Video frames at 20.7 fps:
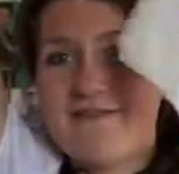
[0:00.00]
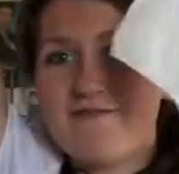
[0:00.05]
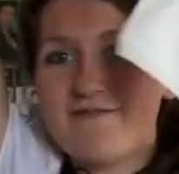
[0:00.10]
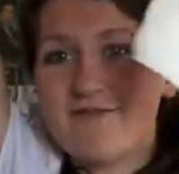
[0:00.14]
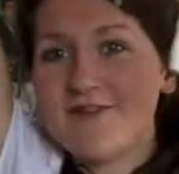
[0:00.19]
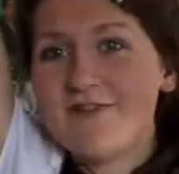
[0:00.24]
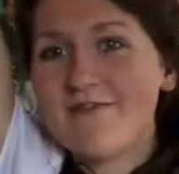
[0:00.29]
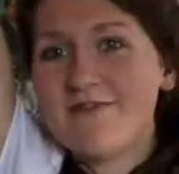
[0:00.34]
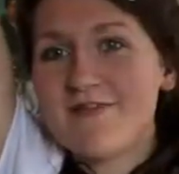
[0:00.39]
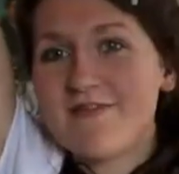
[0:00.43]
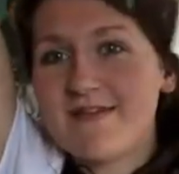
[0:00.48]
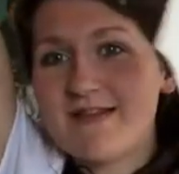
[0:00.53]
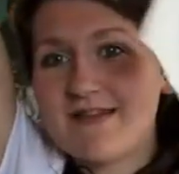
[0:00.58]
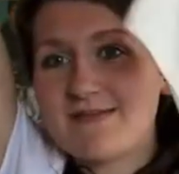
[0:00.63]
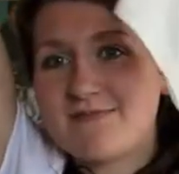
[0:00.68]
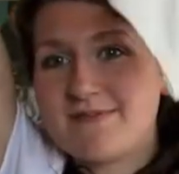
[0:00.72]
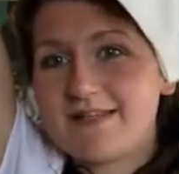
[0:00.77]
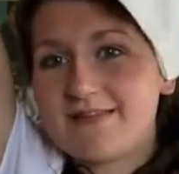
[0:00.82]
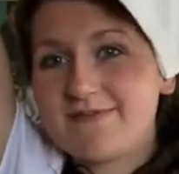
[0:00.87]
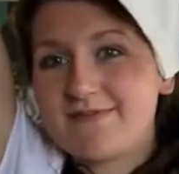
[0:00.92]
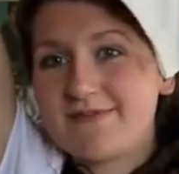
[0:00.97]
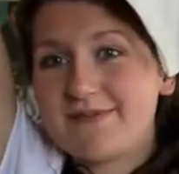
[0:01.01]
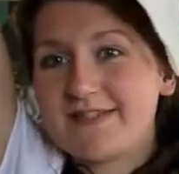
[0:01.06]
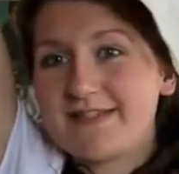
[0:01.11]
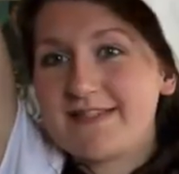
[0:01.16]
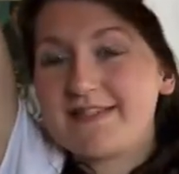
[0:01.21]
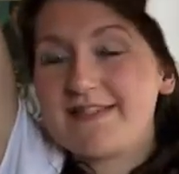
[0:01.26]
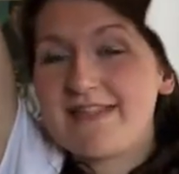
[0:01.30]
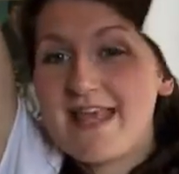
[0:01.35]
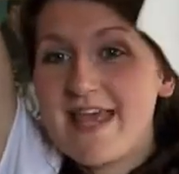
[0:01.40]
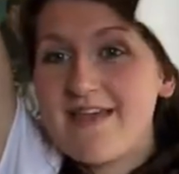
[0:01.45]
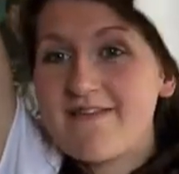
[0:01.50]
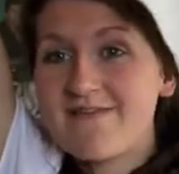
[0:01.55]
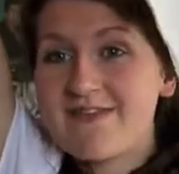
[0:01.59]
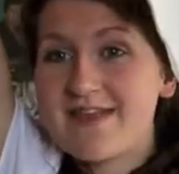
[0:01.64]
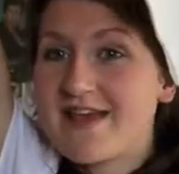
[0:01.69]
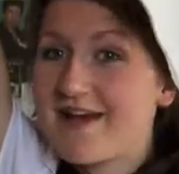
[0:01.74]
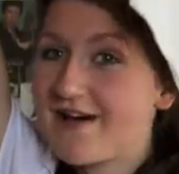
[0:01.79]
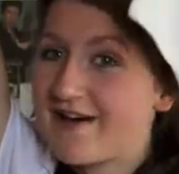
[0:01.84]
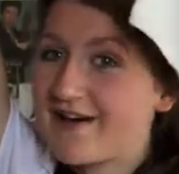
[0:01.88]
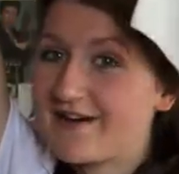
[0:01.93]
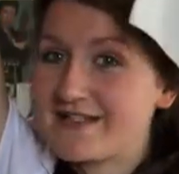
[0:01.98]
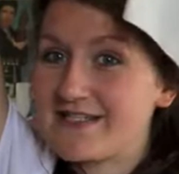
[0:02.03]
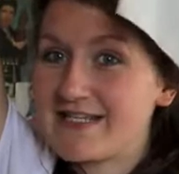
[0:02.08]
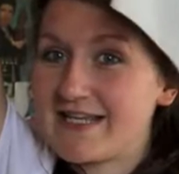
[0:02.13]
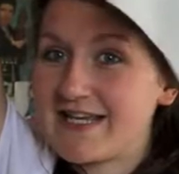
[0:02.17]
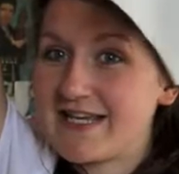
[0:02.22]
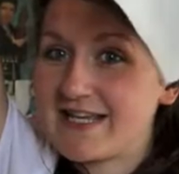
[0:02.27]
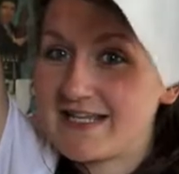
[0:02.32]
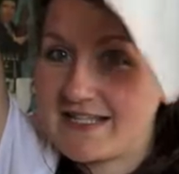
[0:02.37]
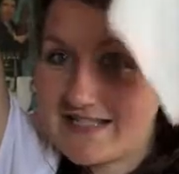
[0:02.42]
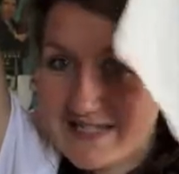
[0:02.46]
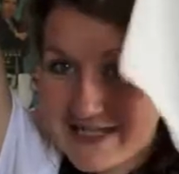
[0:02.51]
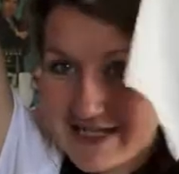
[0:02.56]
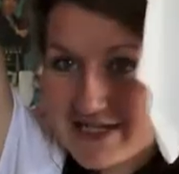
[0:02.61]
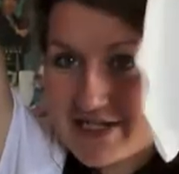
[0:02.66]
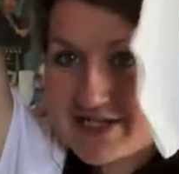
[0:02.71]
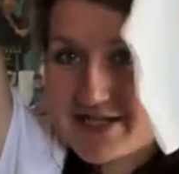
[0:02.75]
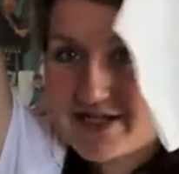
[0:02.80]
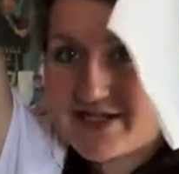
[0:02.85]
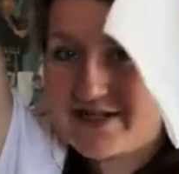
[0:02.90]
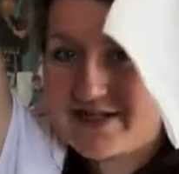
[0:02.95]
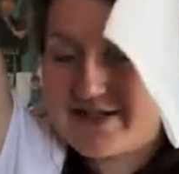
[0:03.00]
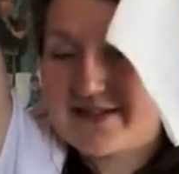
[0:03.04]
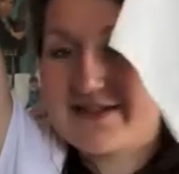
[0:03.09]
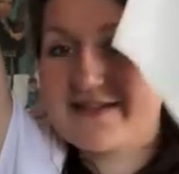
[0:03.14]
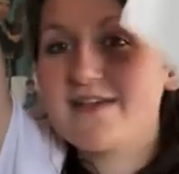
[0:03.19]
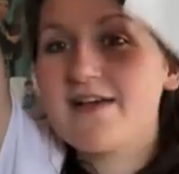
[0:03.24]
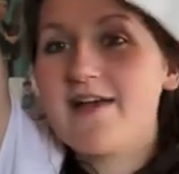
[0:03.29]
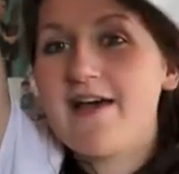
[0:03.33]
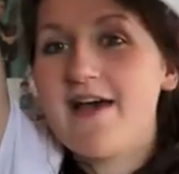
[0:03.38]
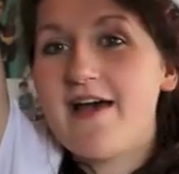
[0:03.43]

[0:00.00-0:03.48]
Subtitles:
One of Vivienne Westwood's Save the Arctic t-shirts.